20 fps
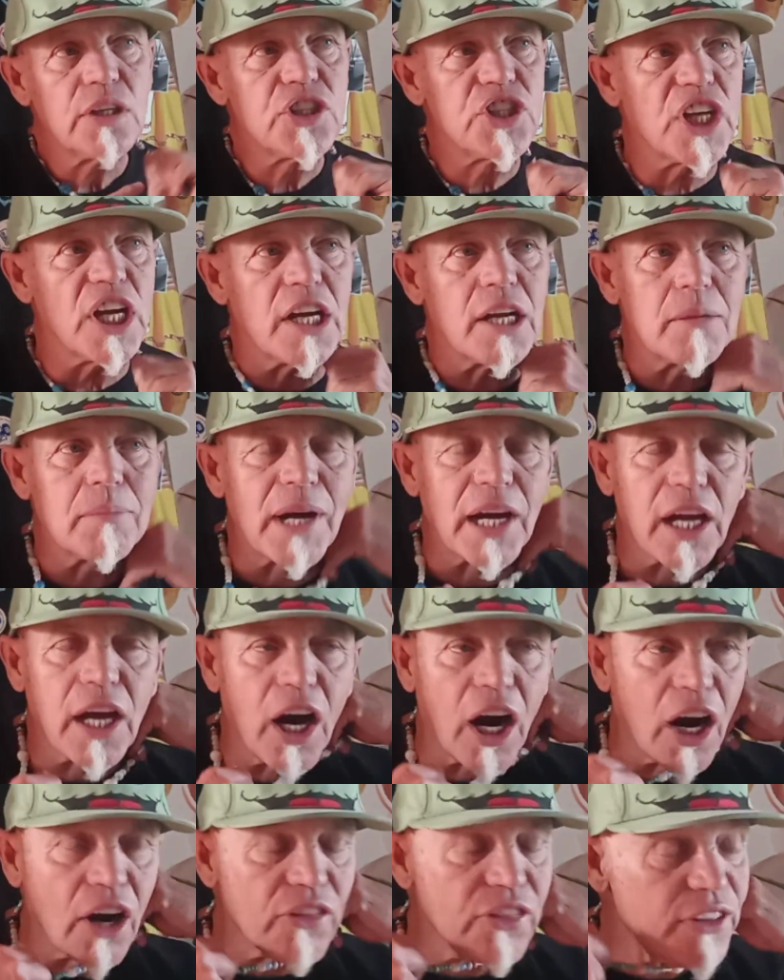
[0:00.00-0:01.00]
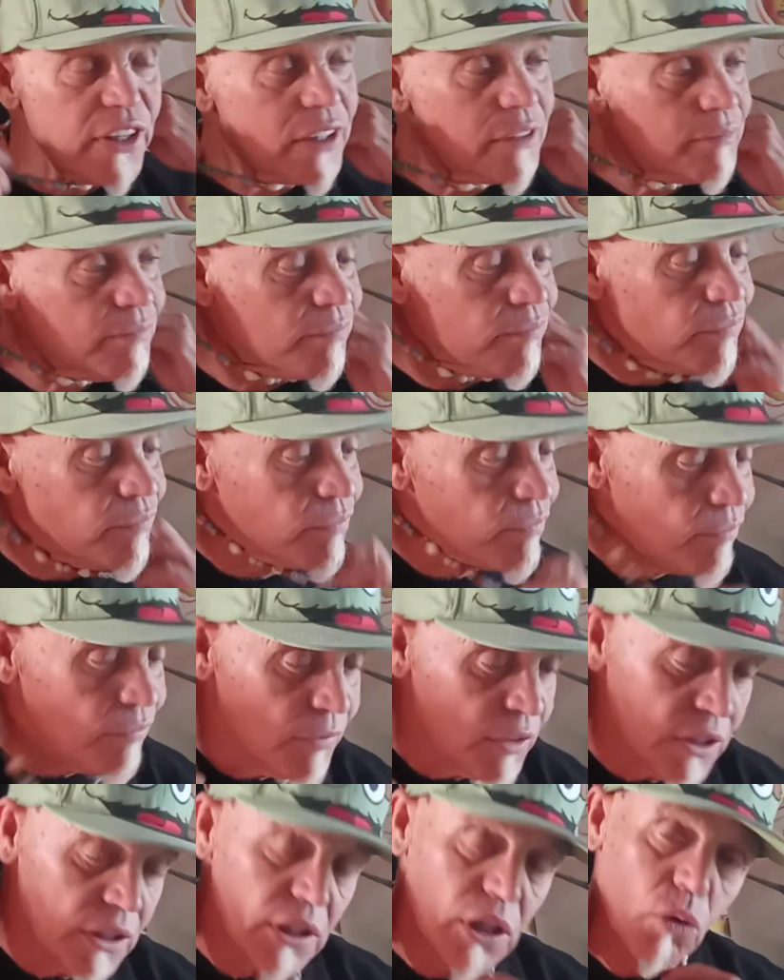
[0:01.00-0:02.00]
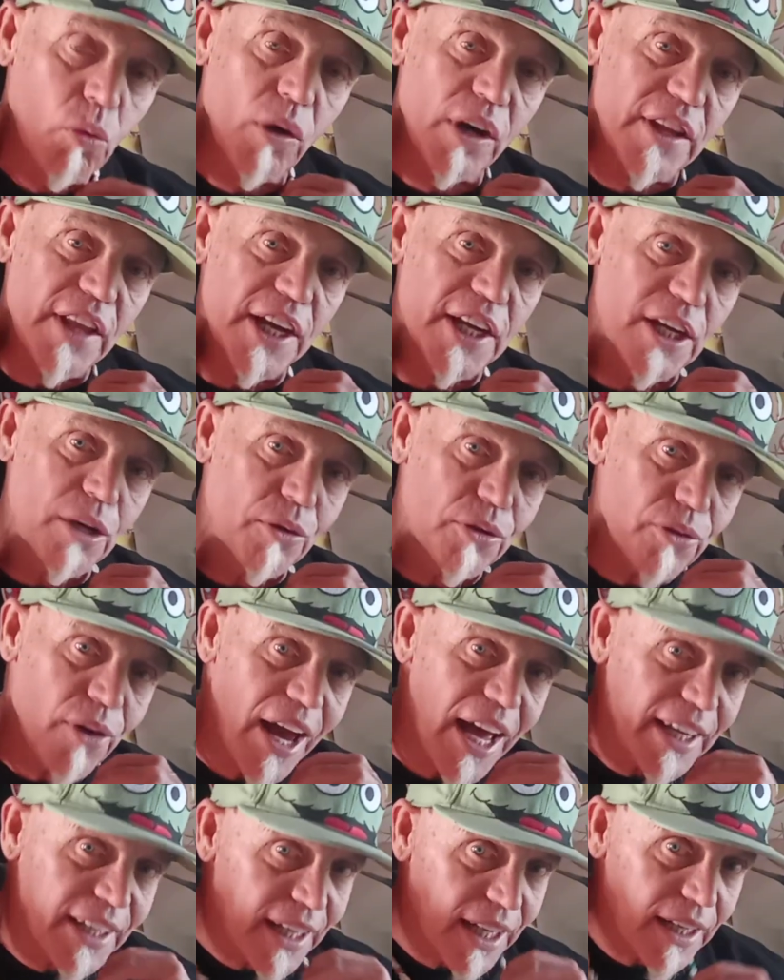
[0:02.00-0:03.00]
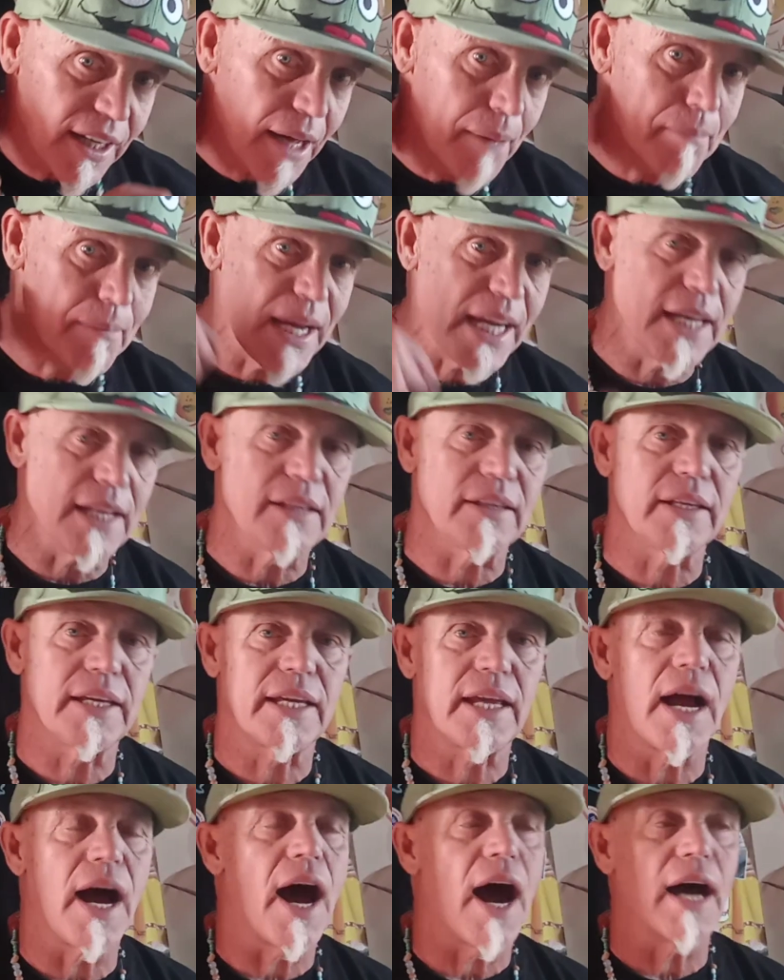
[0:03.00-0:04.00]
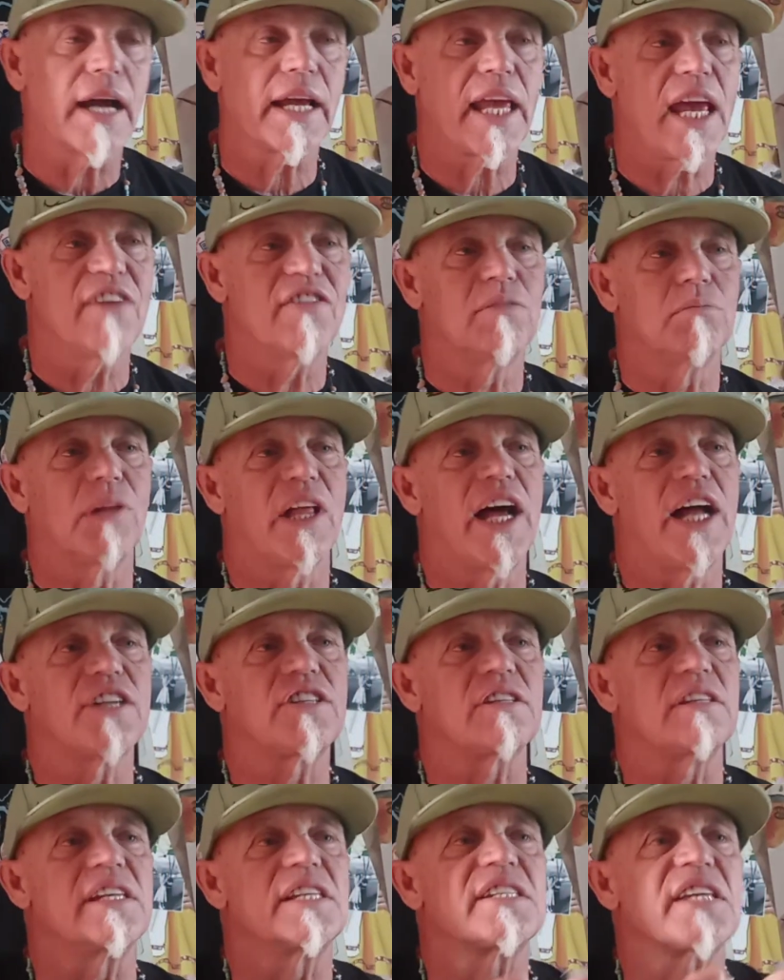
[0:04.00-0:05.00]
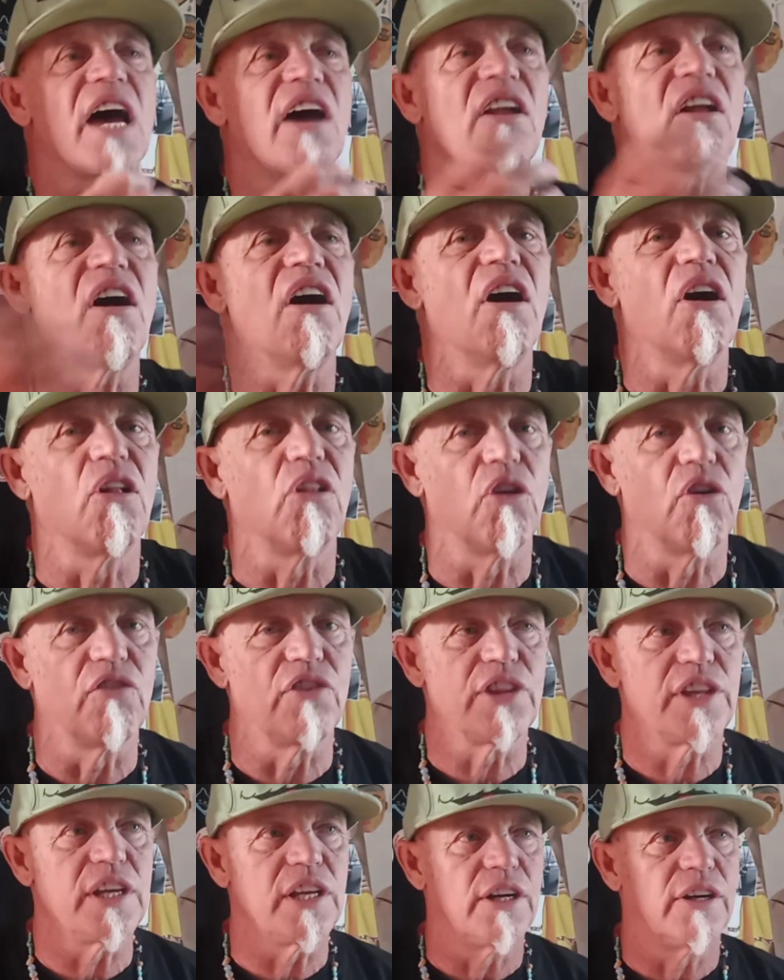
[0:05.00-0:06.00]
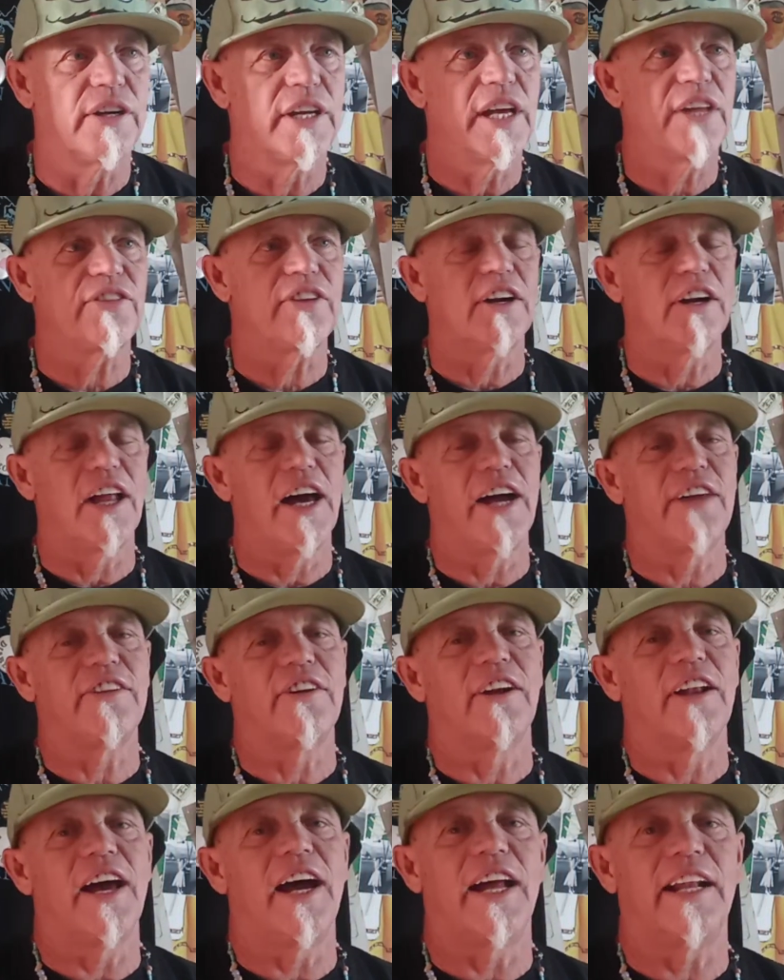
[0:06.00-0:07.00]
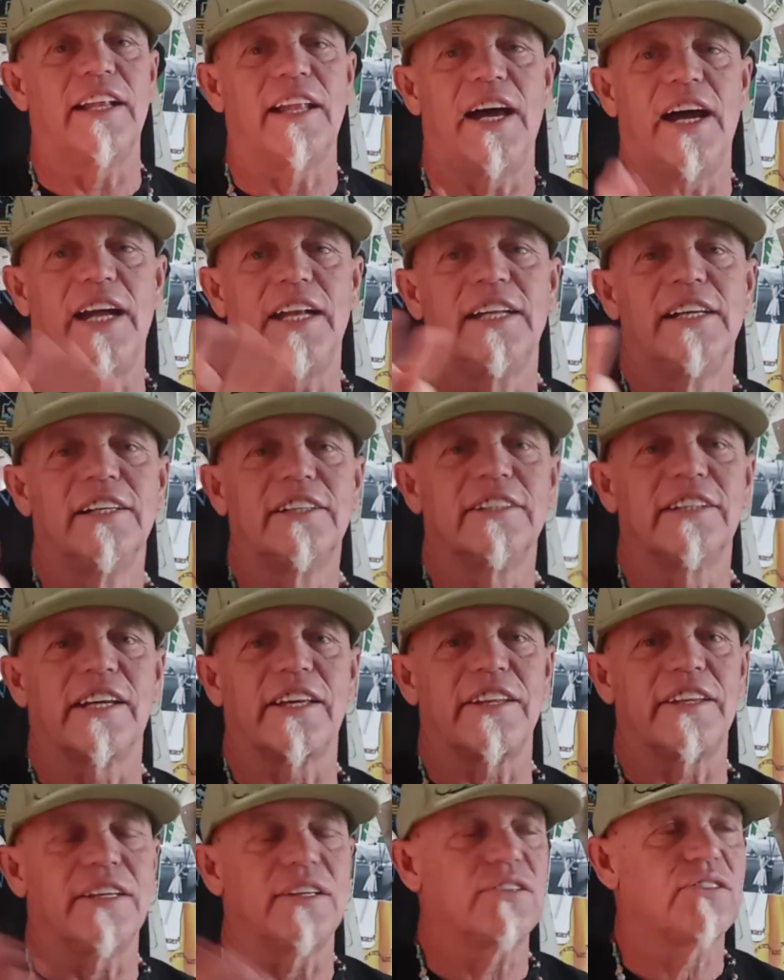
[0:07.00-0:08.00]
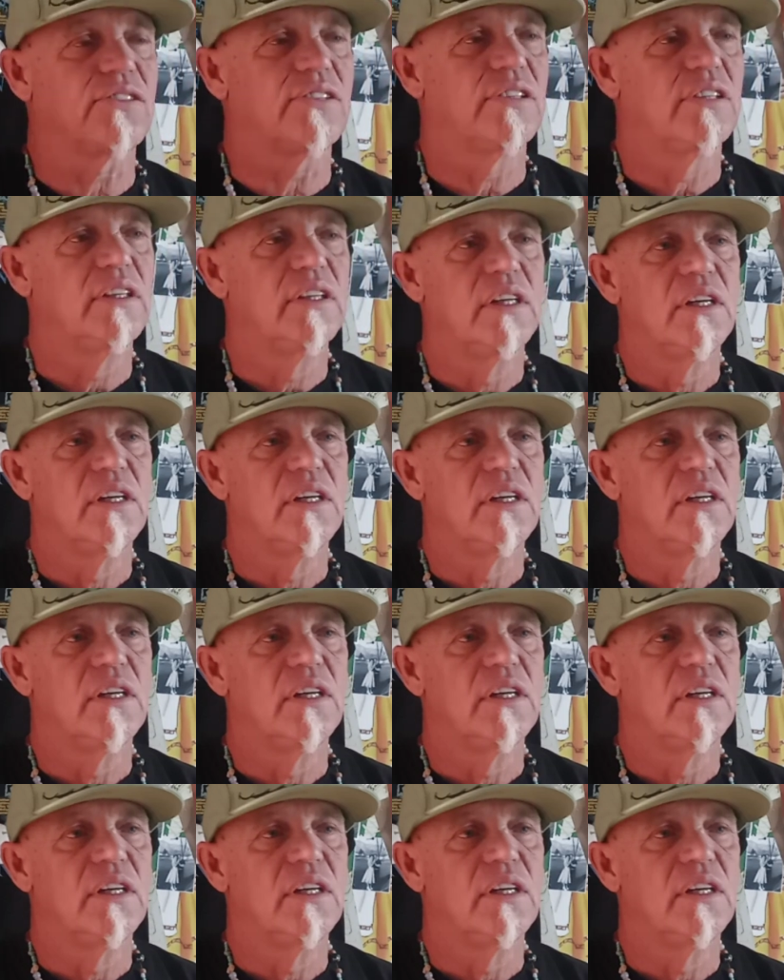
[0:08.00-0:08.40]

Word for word: Gina McCarthy. What do they do with RadNet Immediately Kevin Blanch leaks out all over the internet. They're lying, they're lying, lying. Look at this.